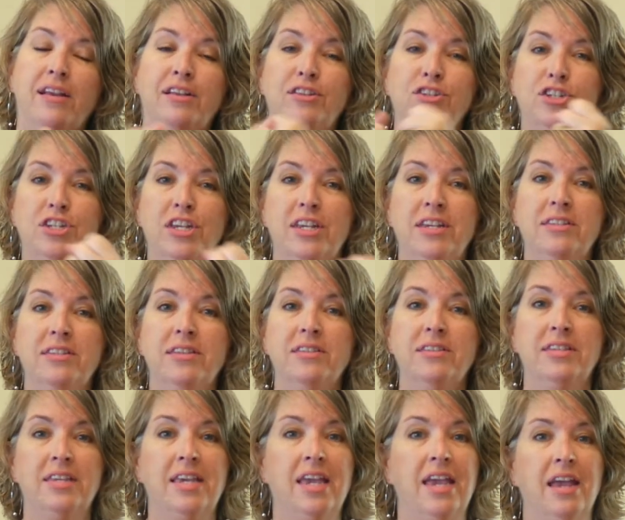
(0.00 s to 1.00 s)

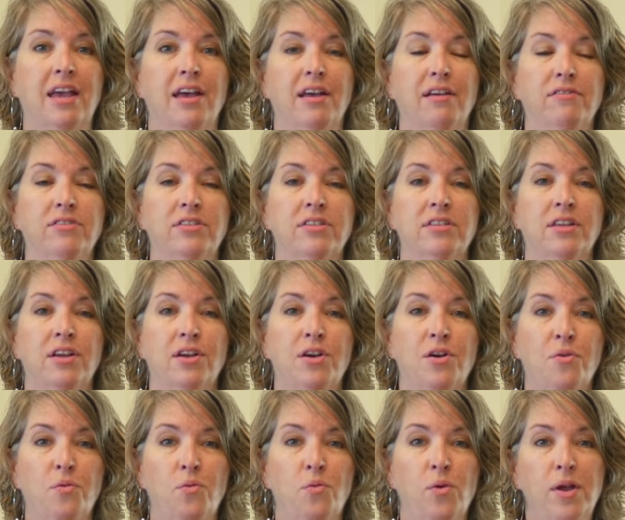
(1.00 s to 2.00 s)
Jesus gives.
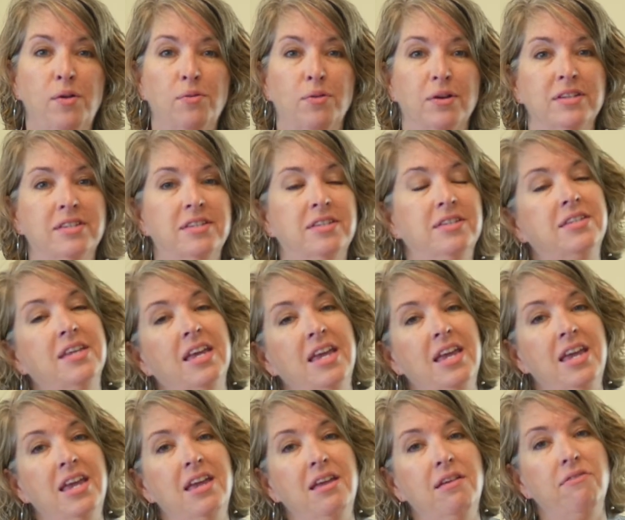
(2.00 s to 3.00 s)
We
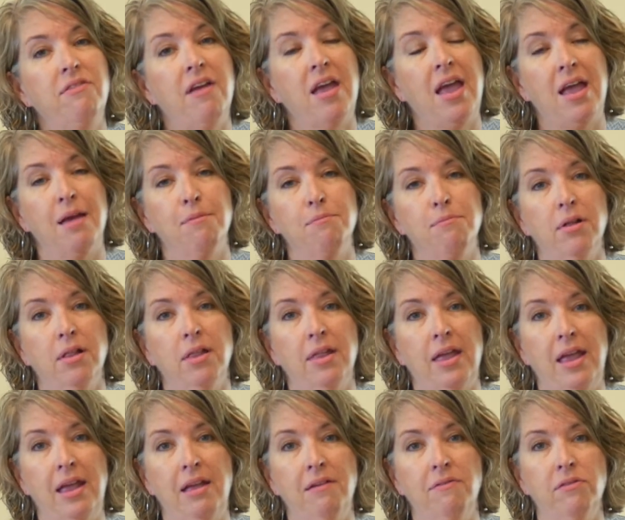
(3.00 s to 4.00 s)
receive and
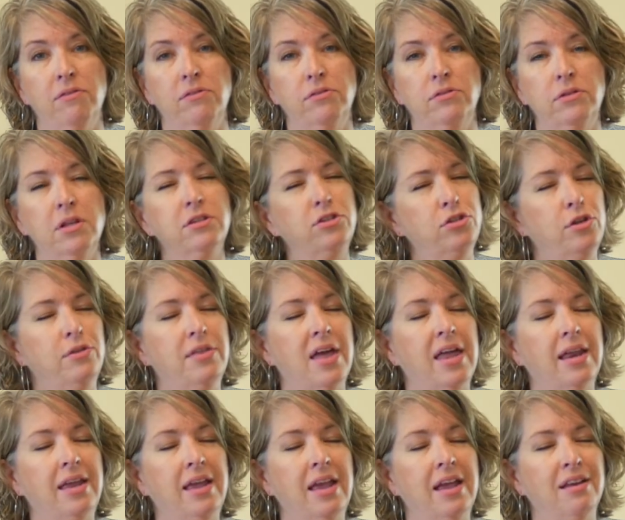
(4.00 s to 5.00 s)
believe. Let's do
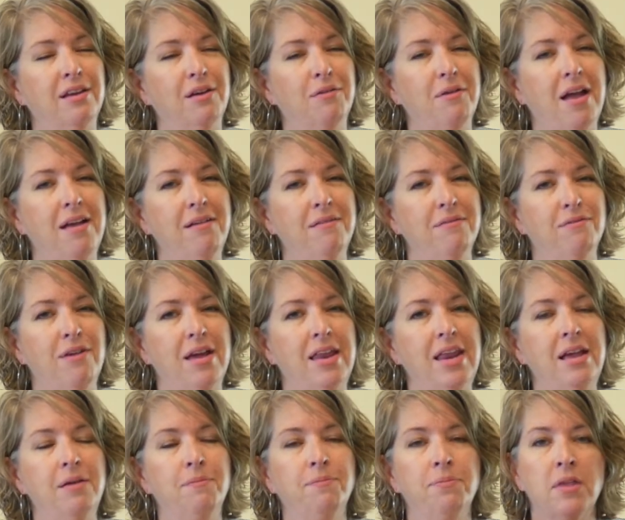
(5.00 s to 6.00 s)
that again, okay?
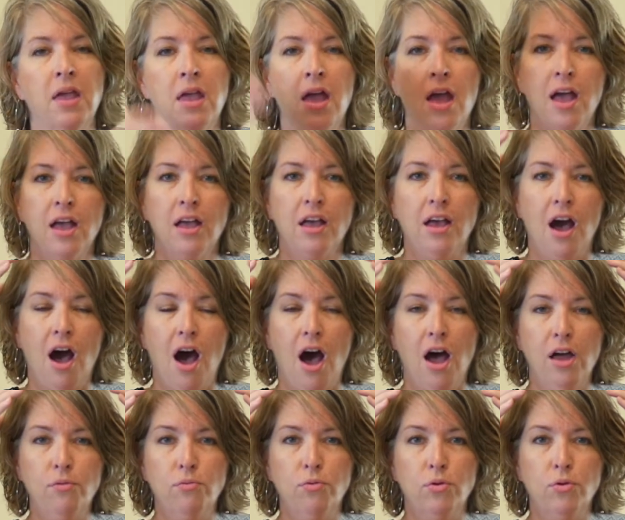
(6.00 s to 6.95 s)
Ready? God